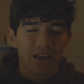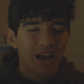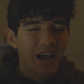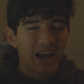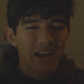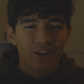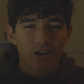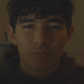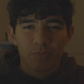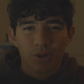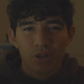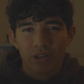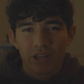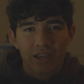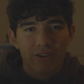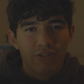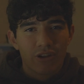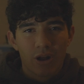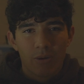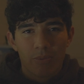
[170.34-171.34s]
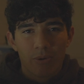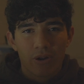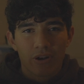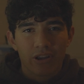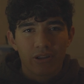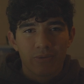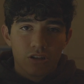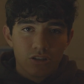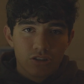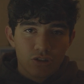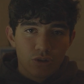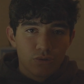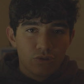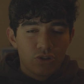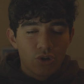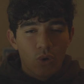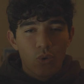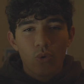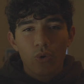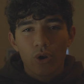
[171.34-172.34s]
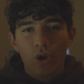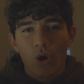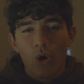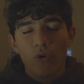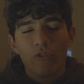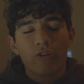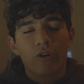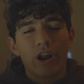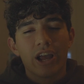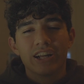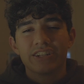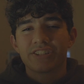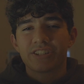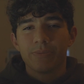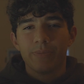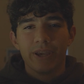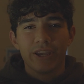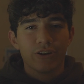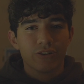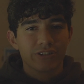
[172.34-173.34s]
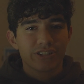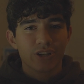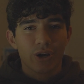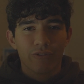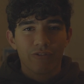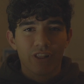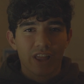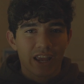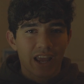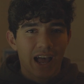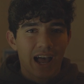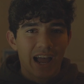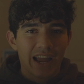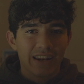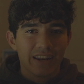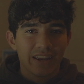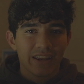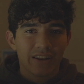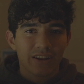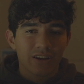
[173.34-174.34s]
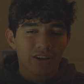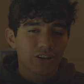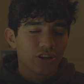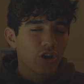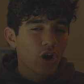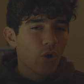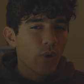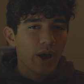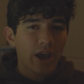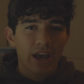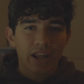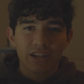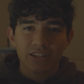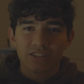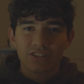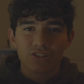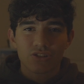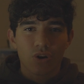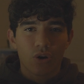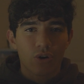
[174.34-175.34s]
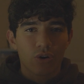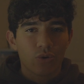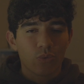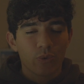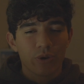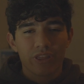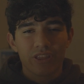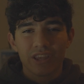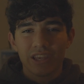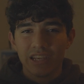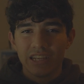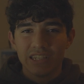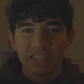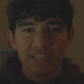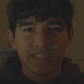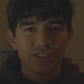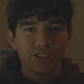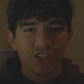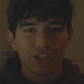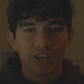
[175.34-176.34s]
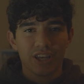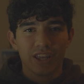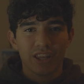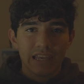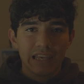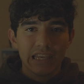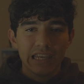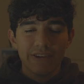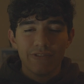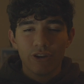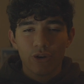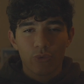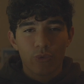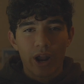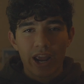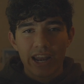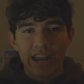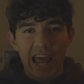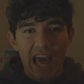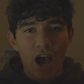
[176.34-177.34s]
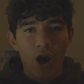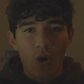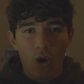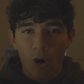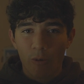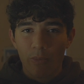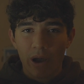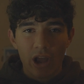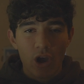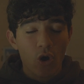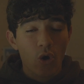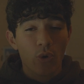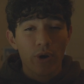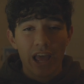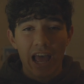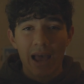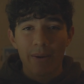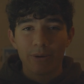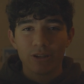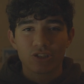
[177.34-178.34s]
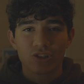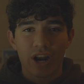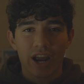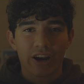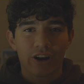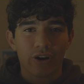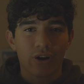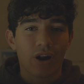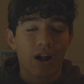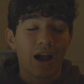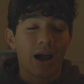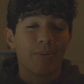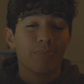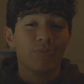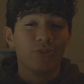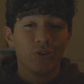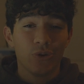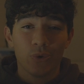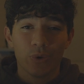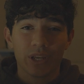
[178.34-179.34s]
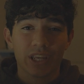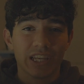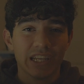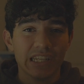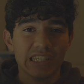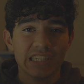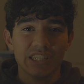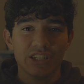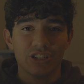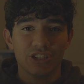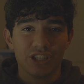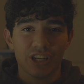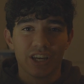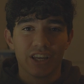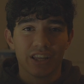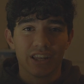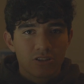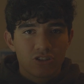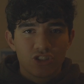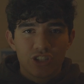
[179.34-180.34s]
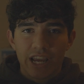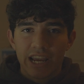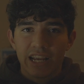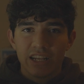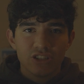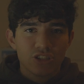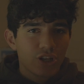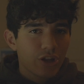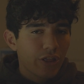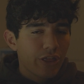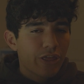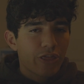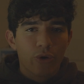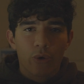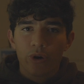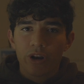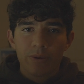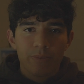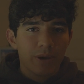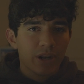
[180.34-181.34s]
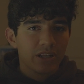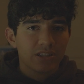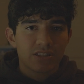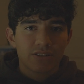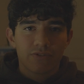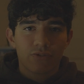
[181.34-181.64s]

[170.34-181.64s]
I'd completely given up on it. So don't overestimate yourself like I did. Go ahead and start with easy shit. Even right now on my own habit tracker, I'm doing easy shit. Change 30 minutes